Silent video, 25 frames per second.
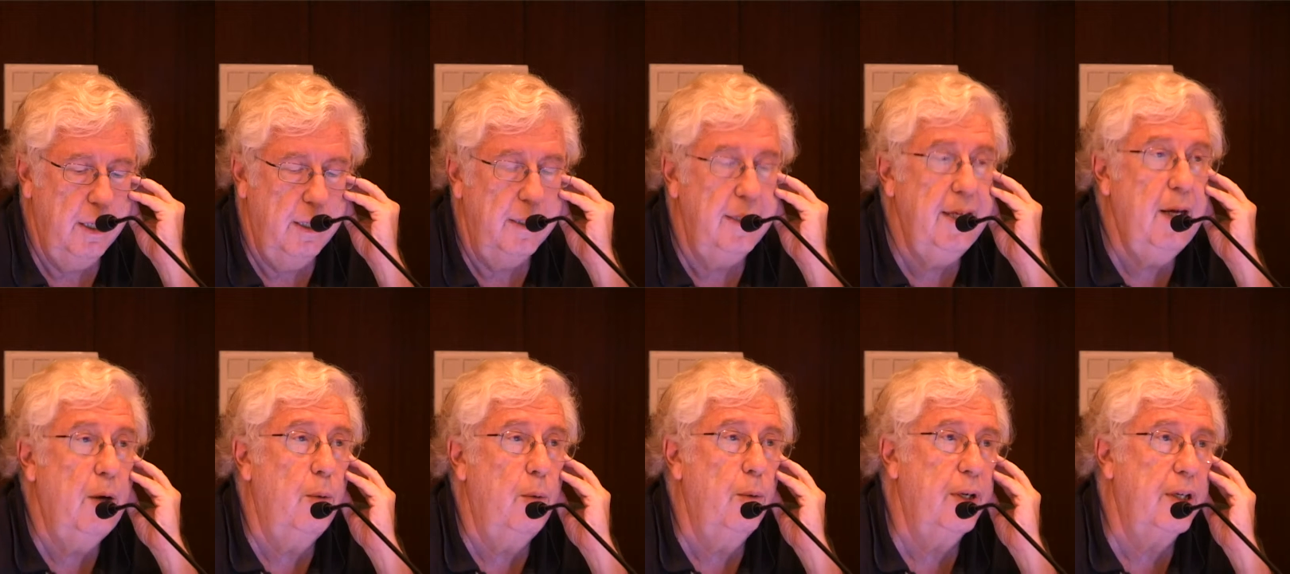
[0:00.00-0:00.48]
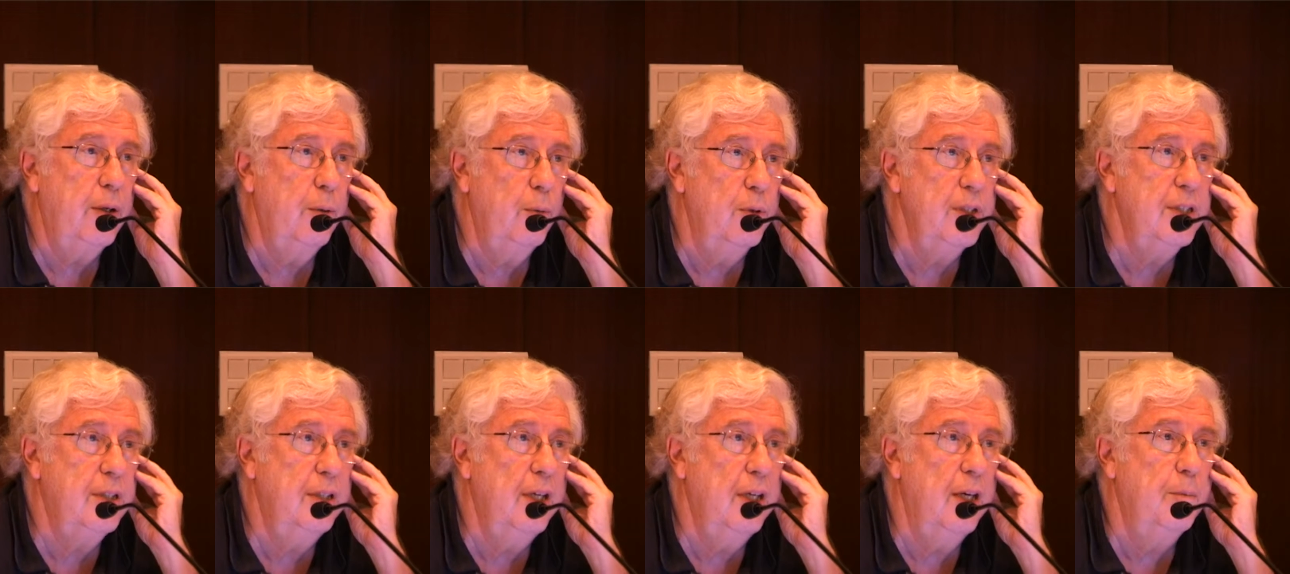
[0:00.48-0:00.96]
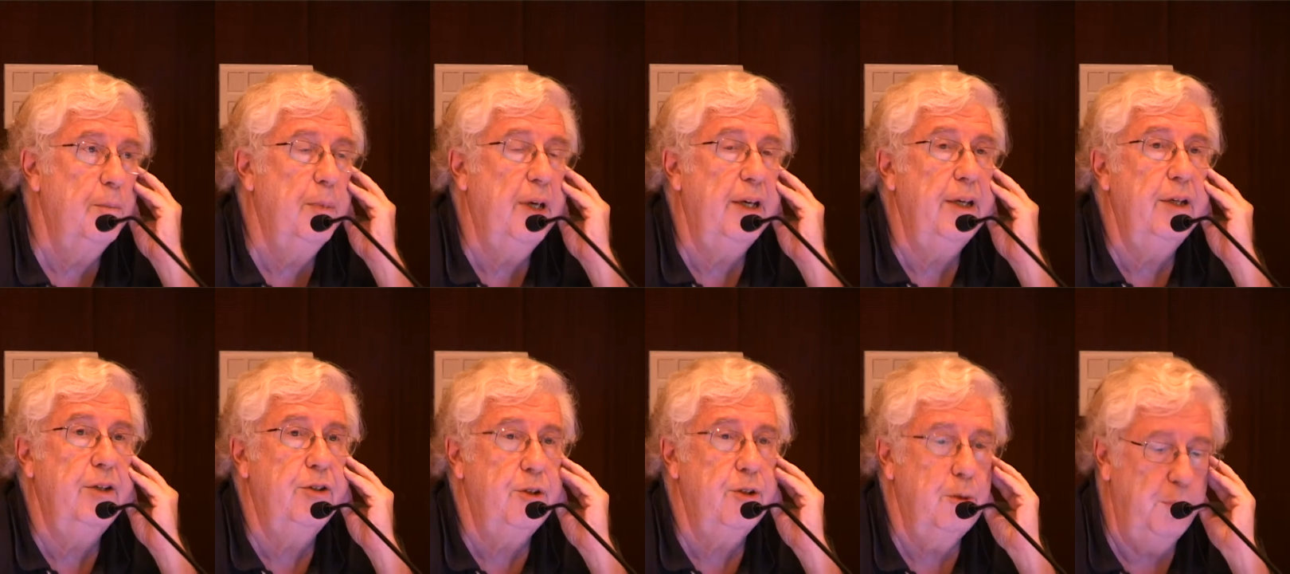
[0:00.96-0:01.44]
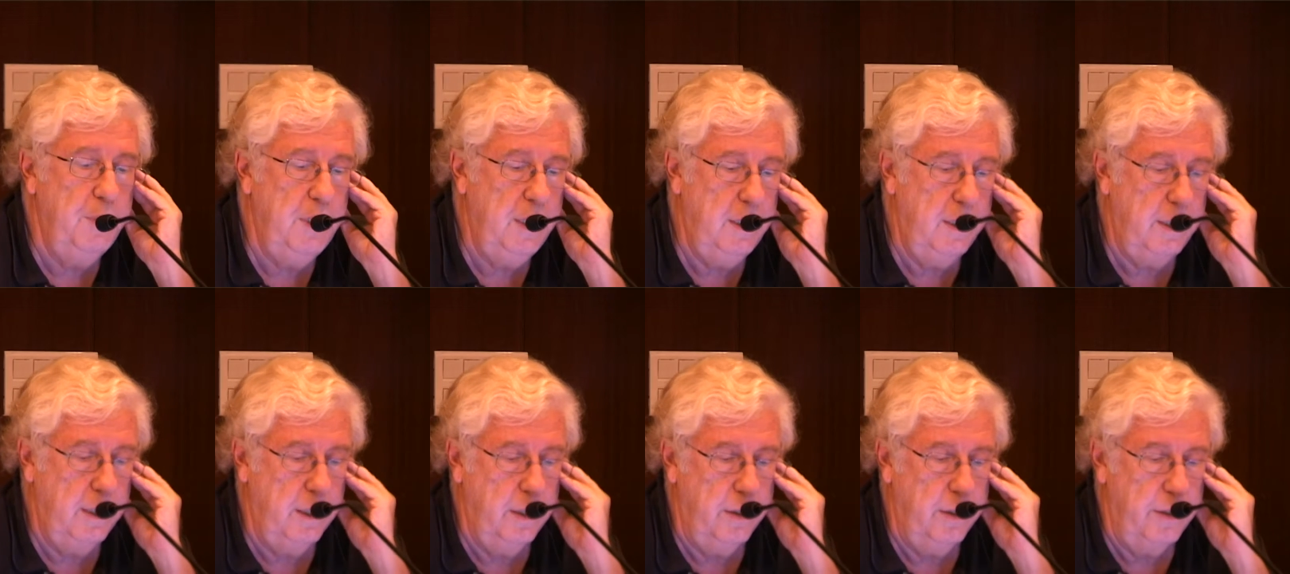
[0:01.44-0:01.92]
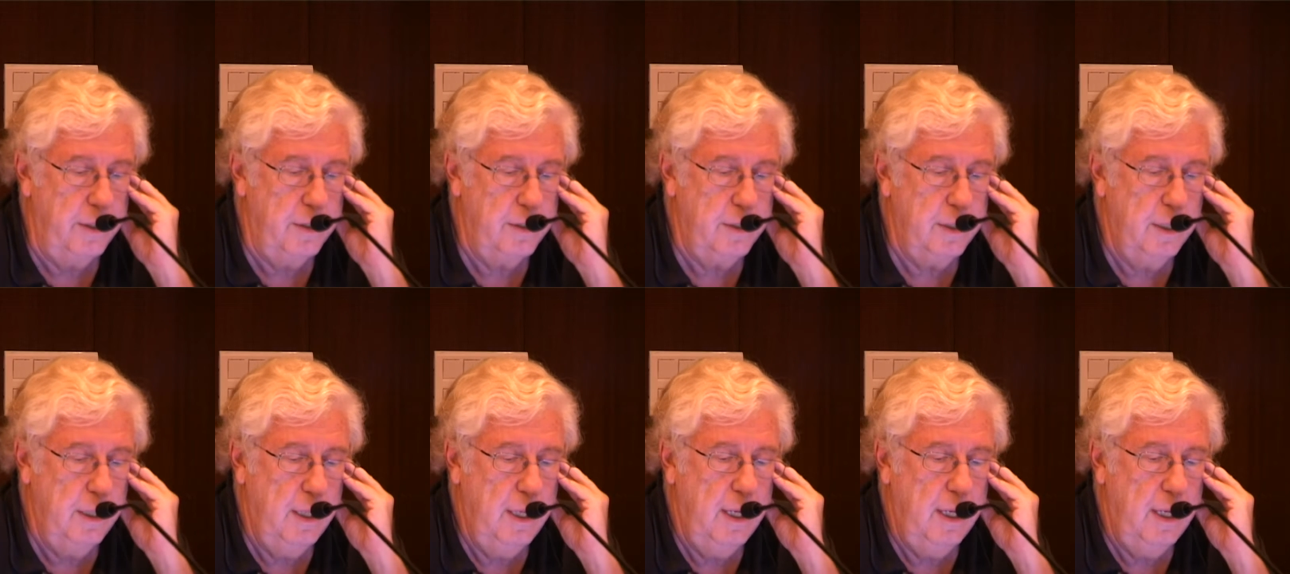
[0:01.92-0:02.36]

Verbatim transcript: networking was done by intermediaries.